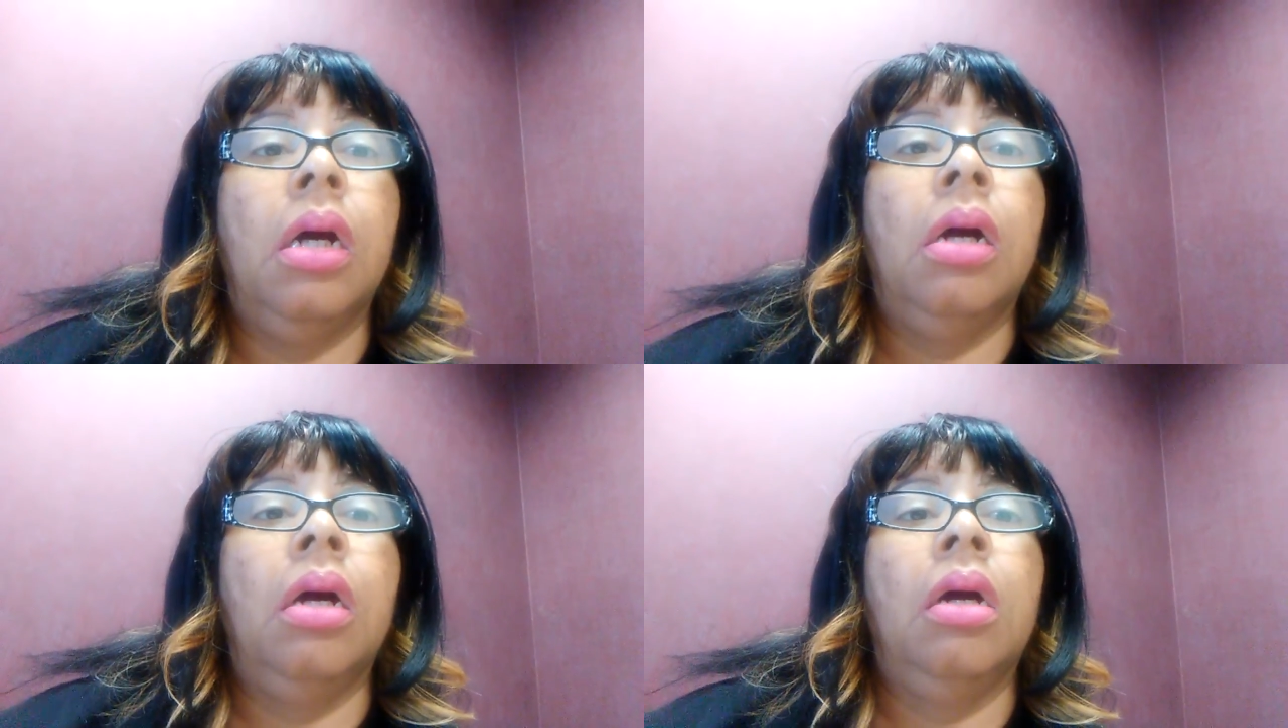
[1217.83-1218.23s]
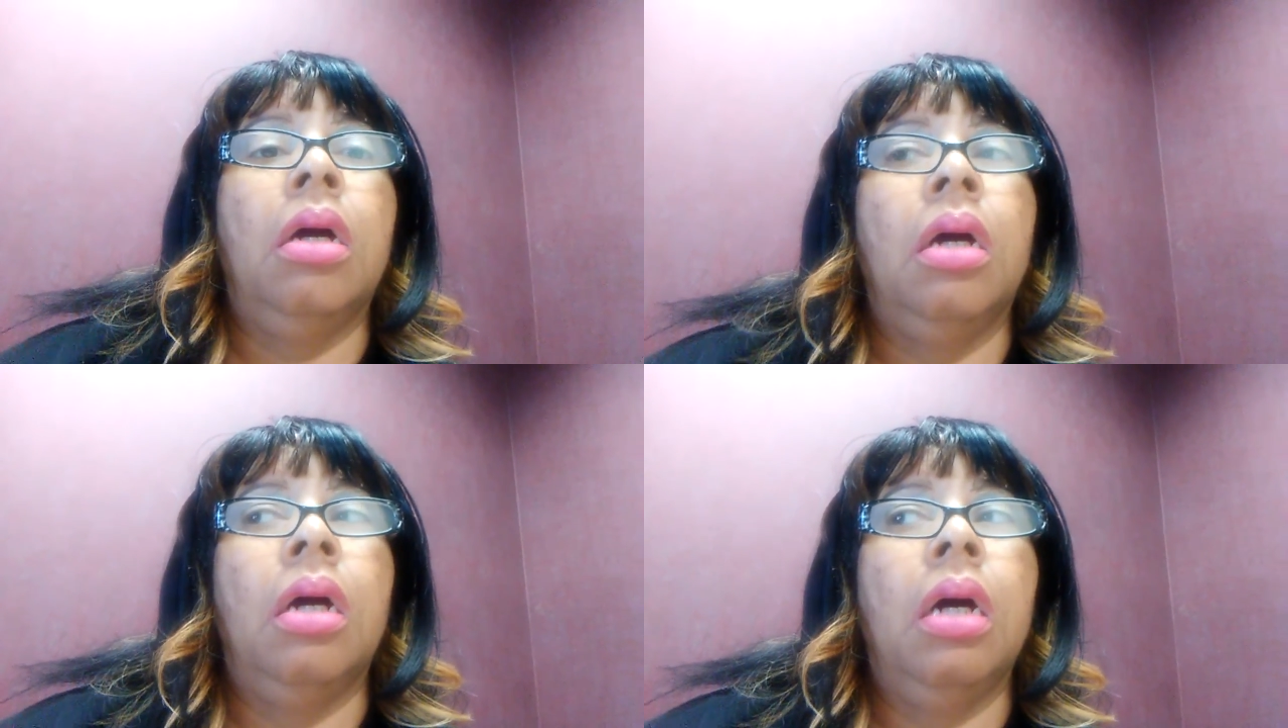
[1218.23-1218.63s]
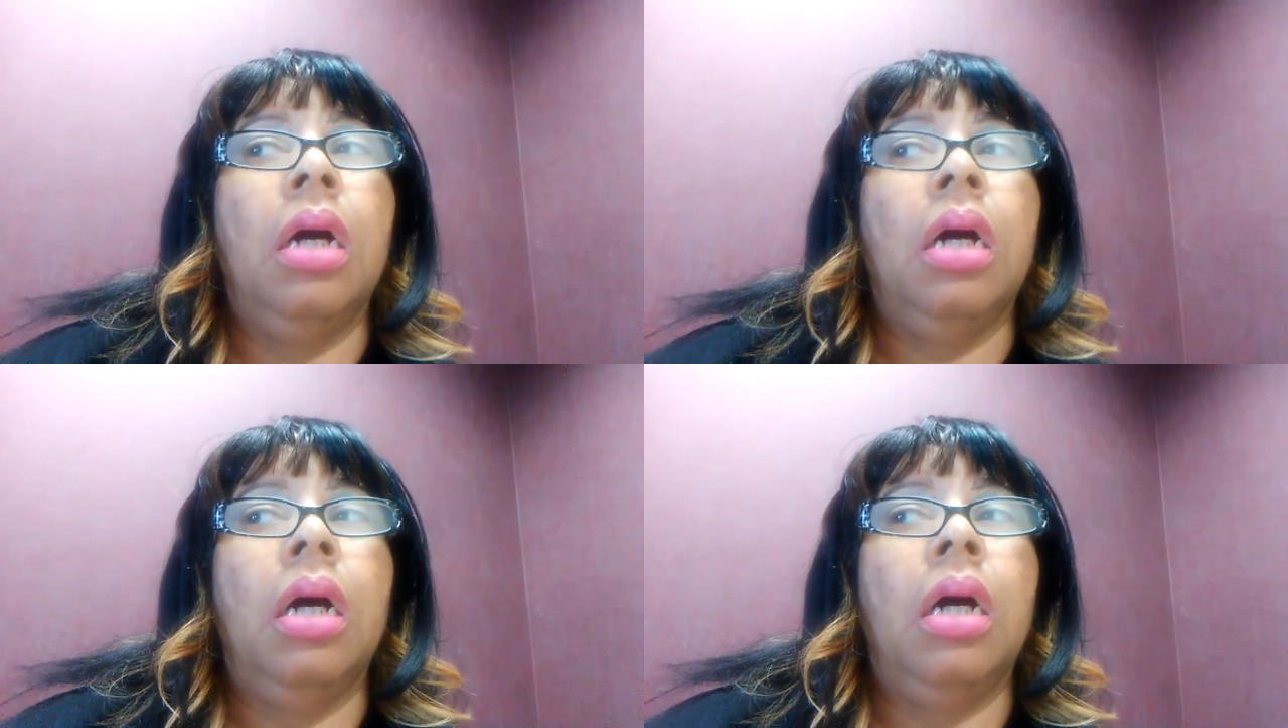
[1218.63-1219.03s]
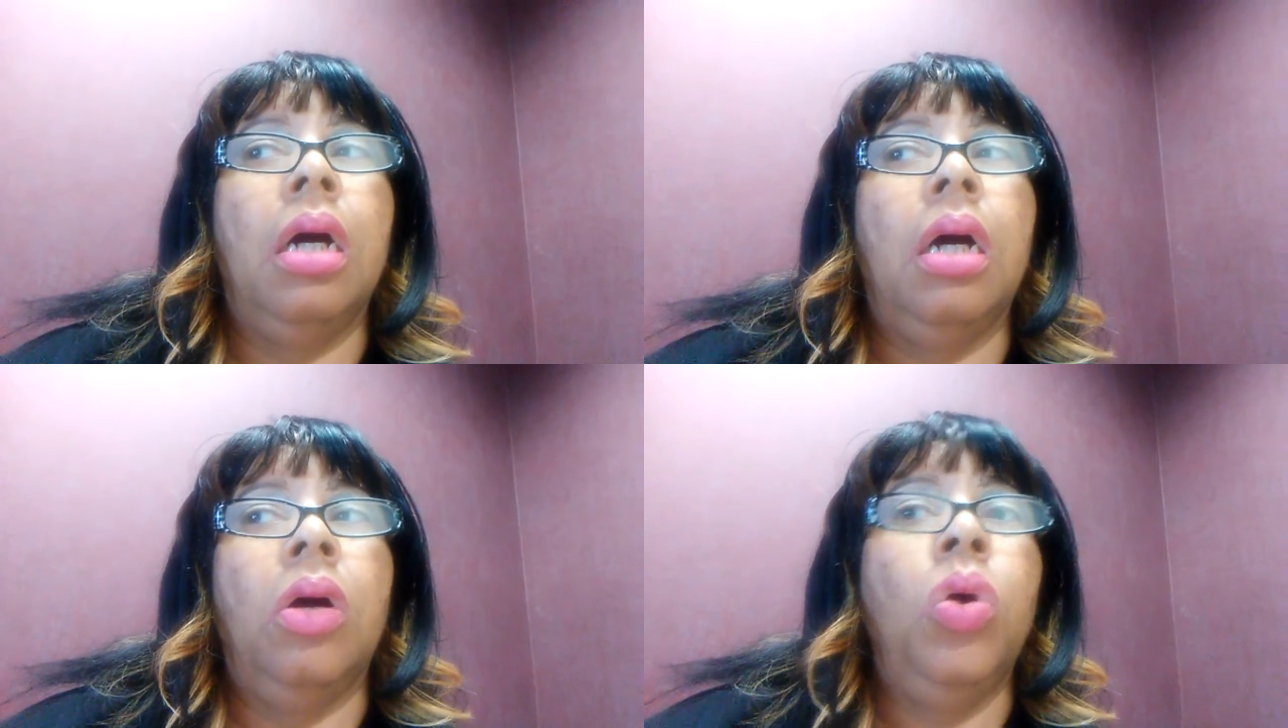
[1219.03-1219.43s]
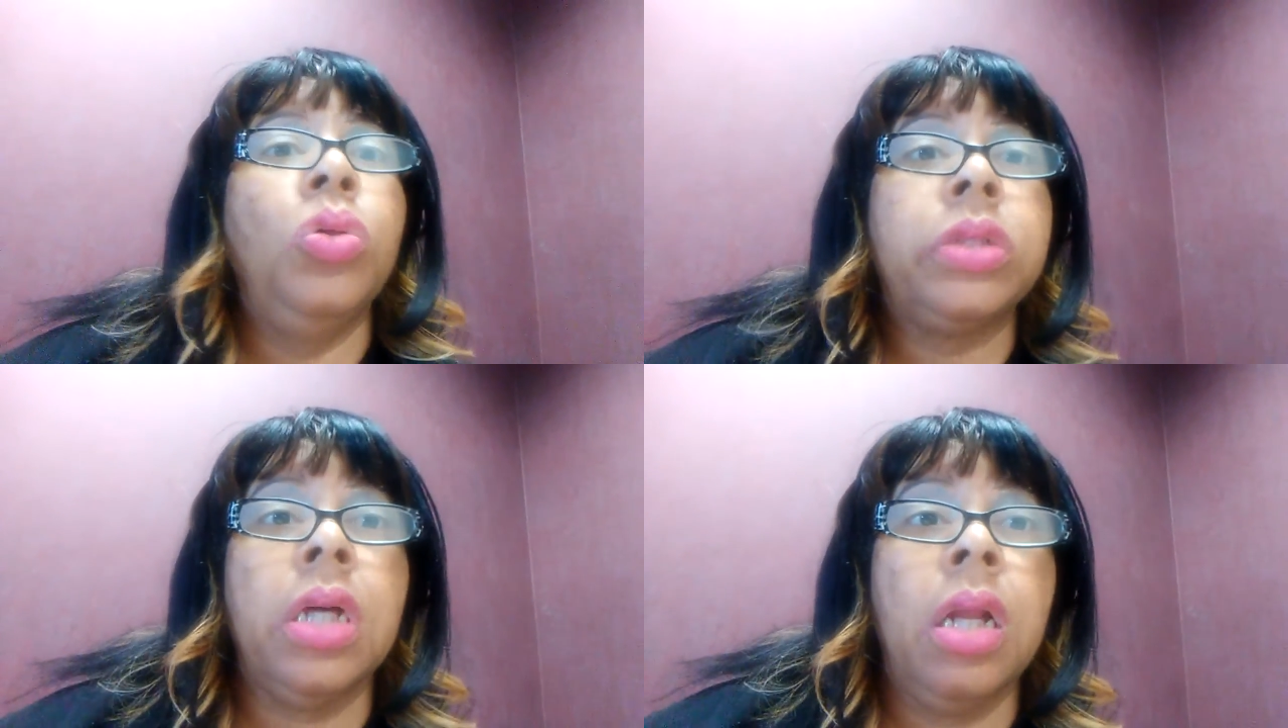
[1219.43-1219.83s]

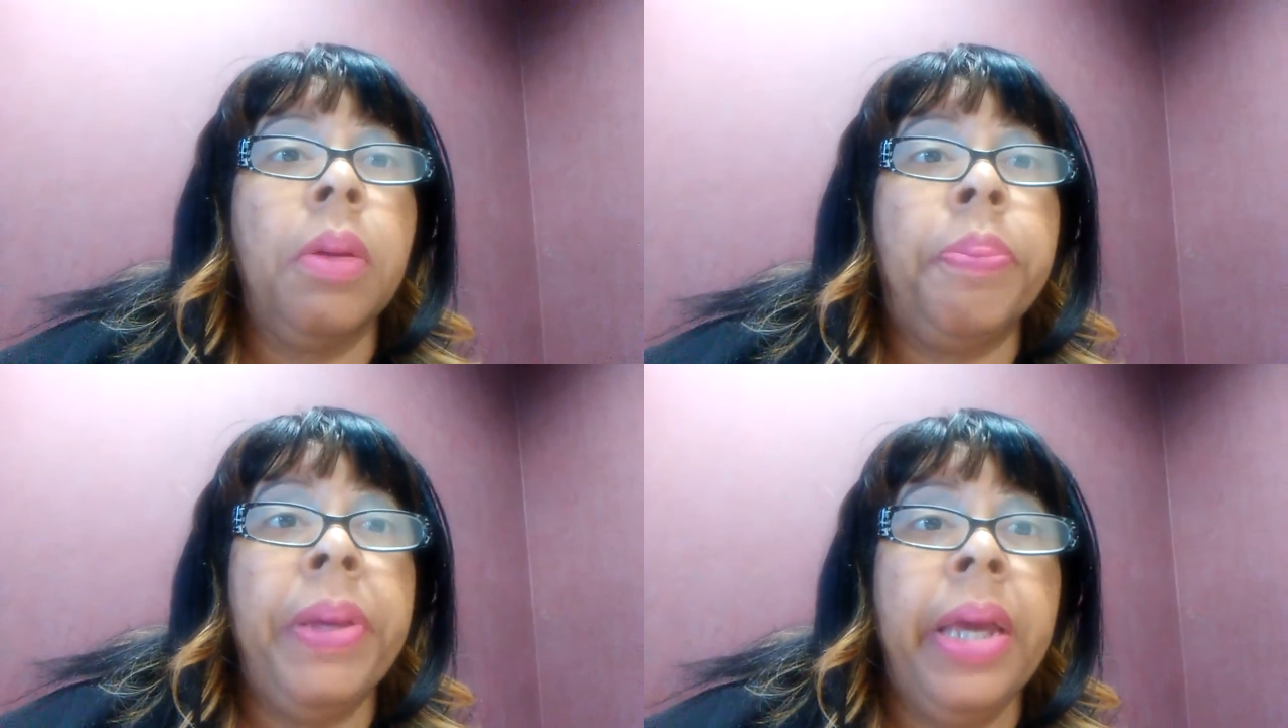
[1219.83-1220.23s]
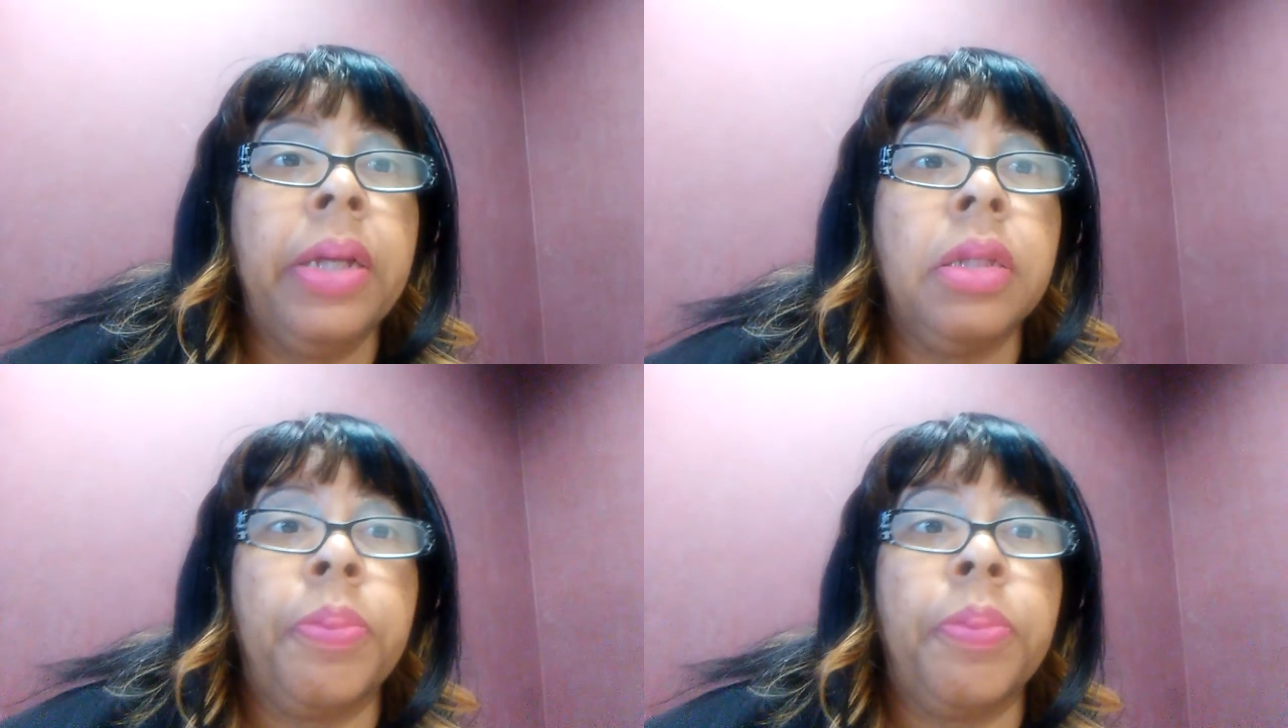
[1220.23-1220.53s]
who's going to pick